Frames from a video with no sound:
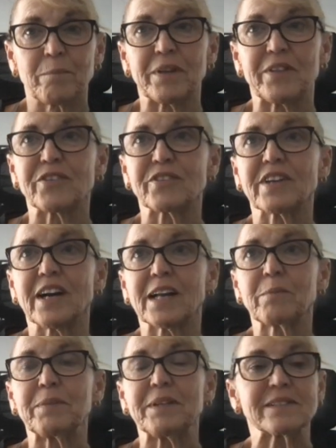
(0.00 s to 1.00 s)
But there's got
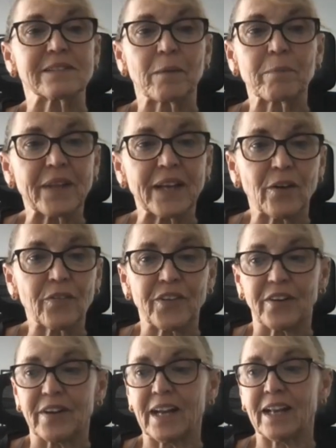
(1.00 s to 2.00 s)
to be something out
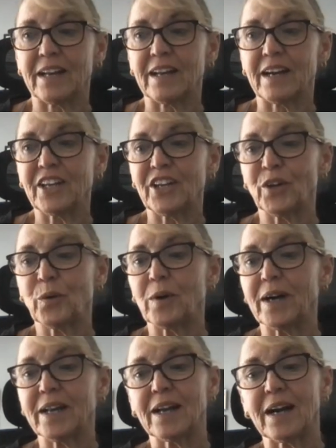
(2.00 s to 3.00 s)
there. And you know
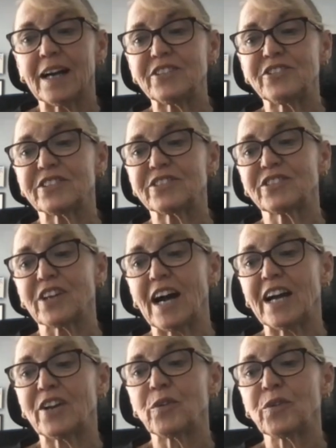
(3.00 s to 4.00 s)
what? I
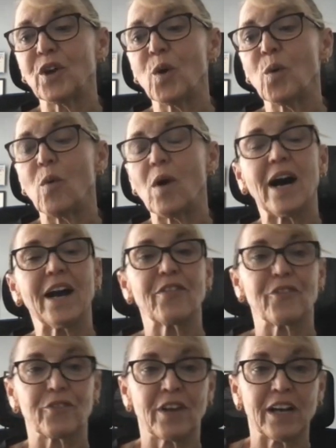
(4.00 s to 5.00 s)
don't know why
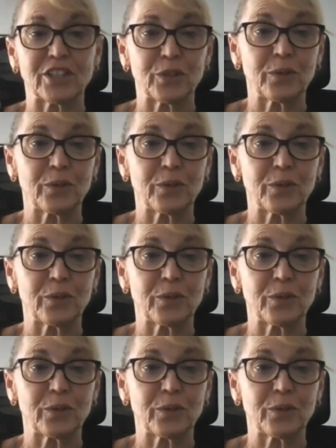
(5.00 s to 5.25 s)
they're not